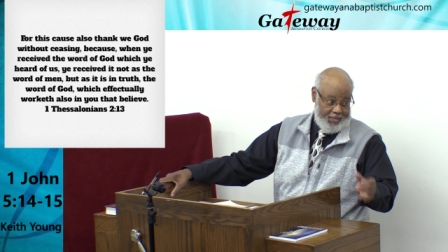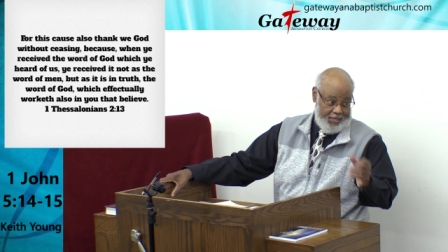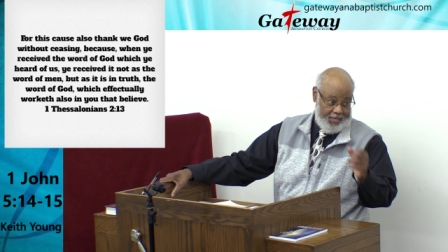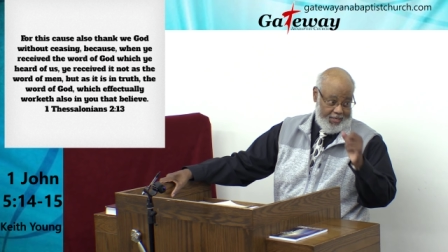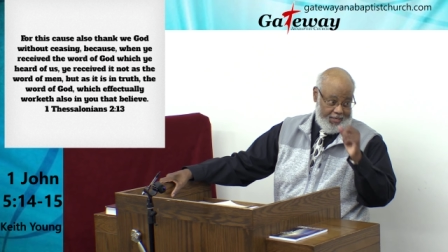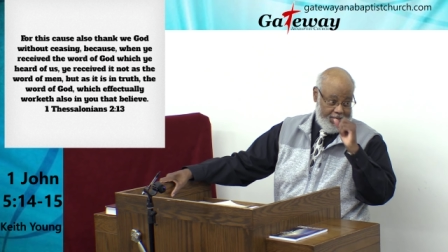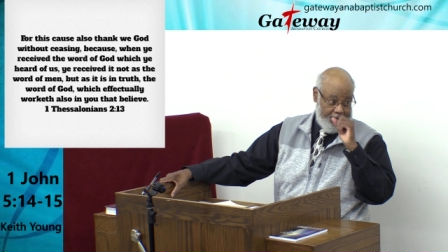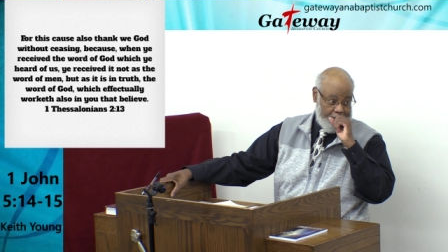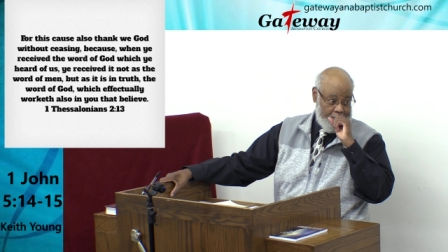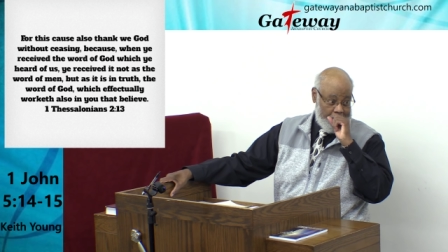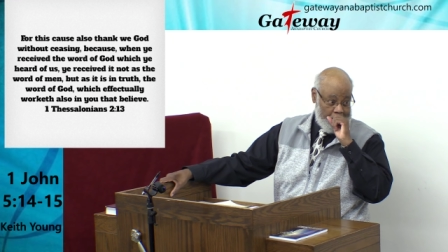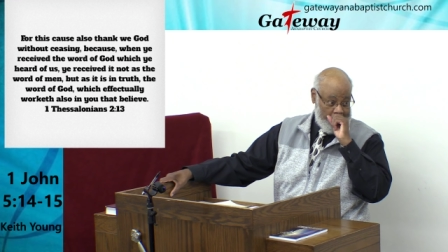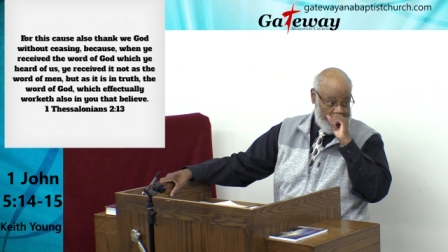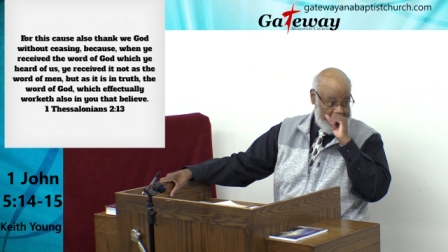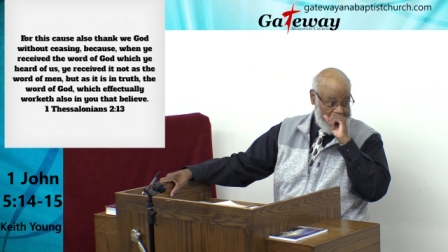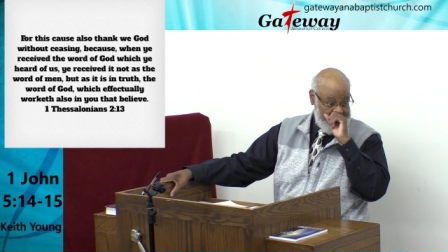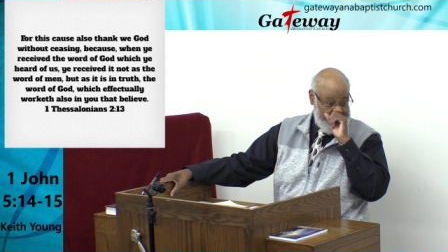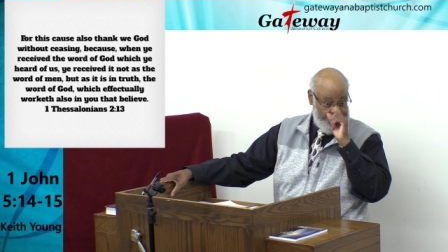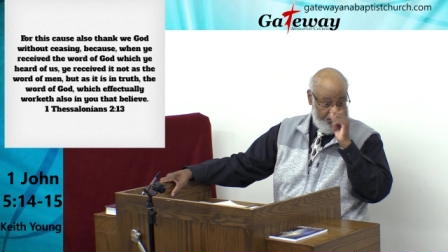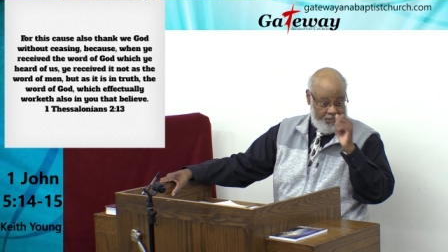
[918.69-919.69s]
the
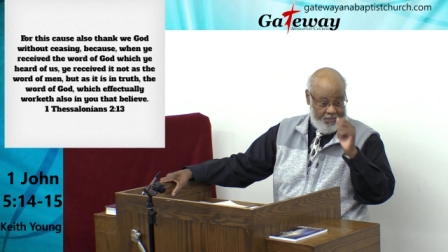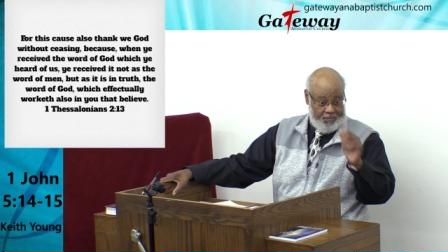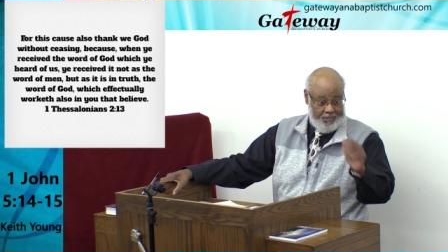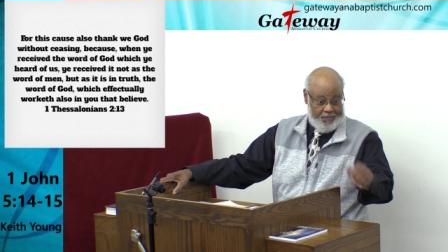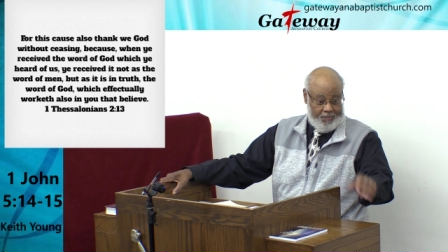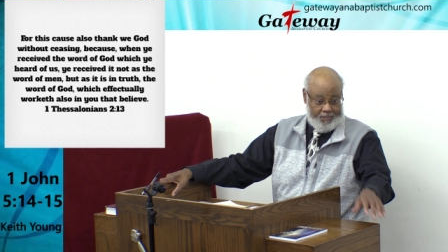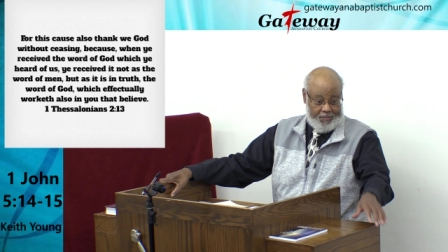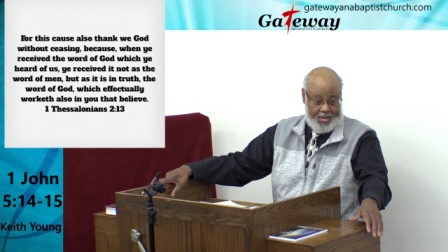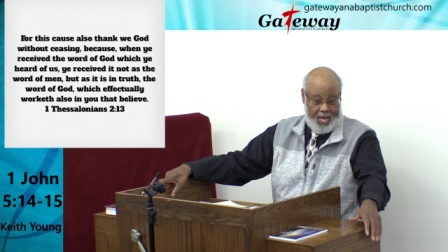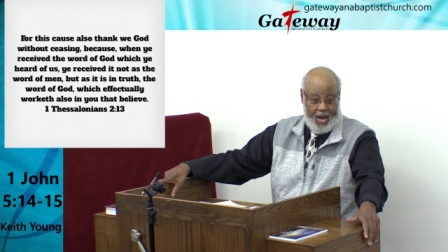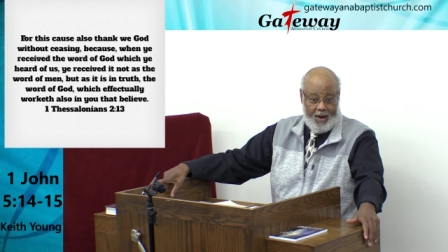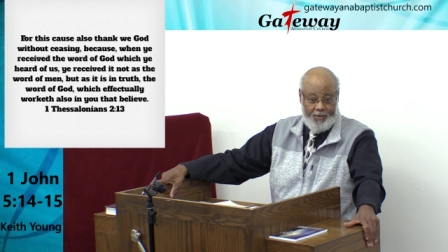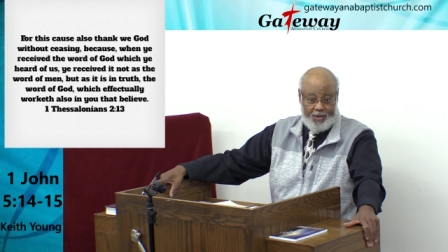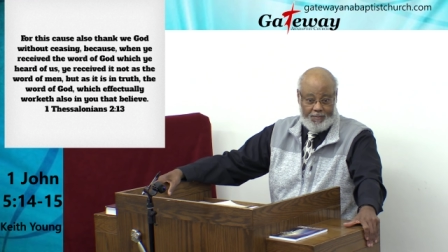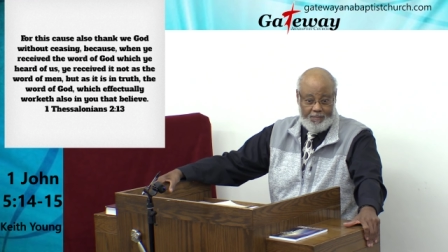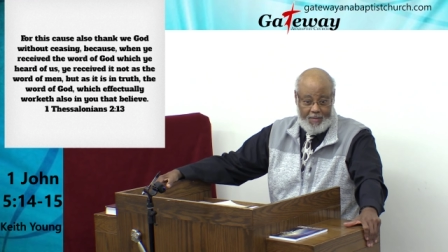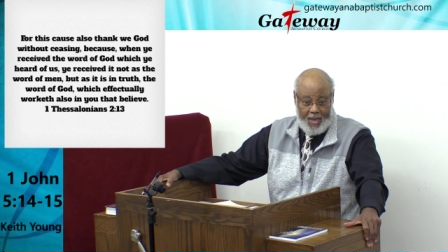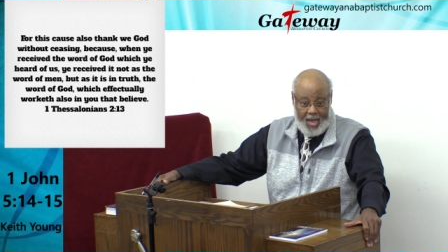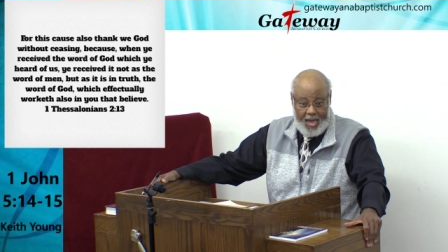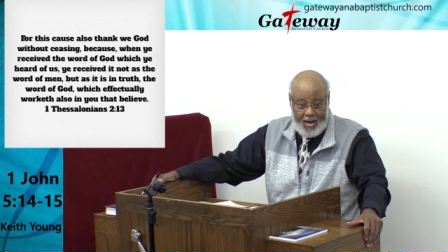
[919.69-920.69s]

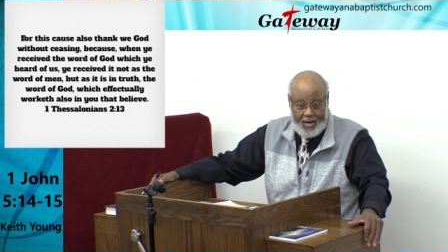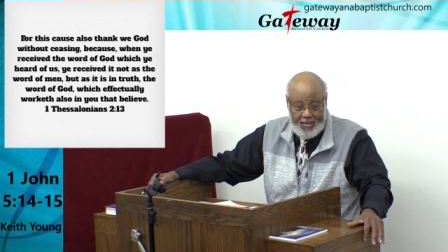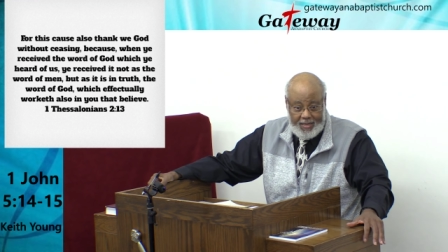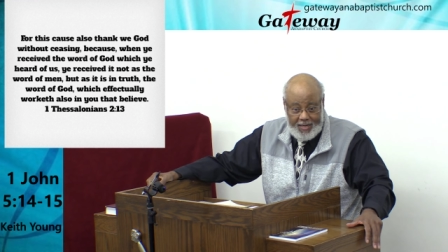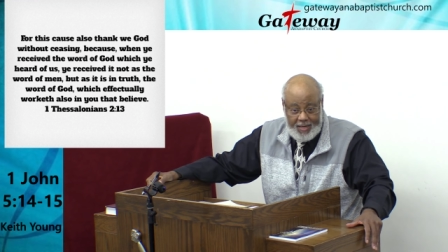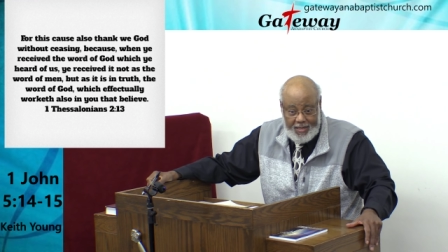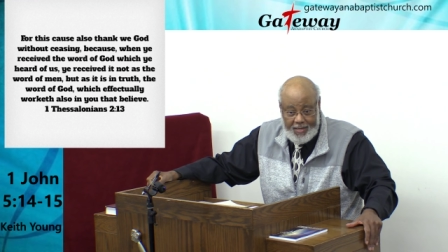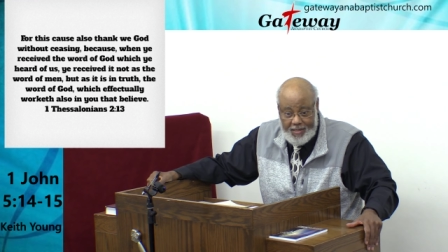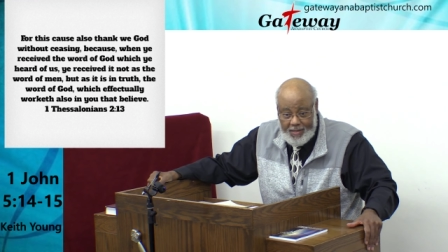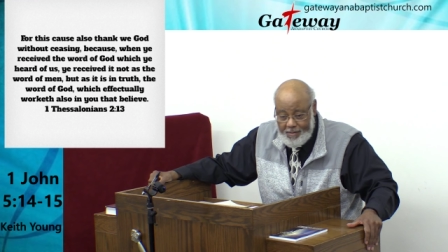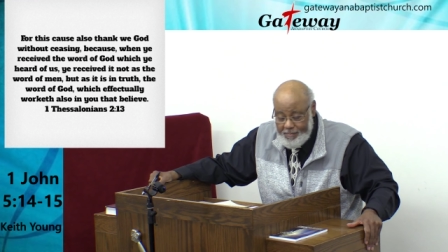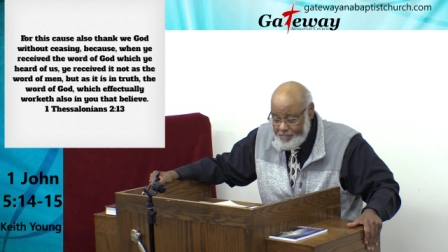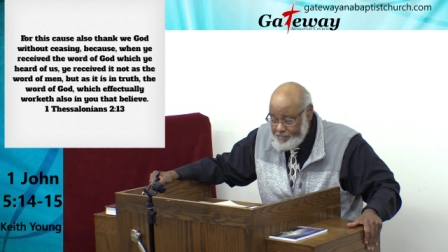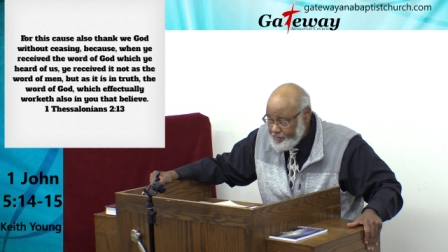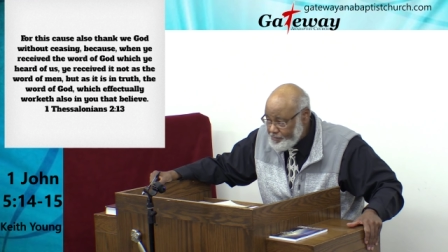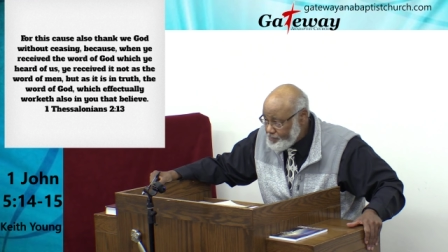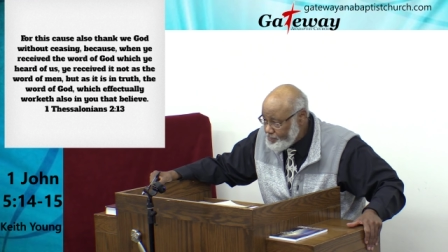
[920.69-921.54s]
charismatic and the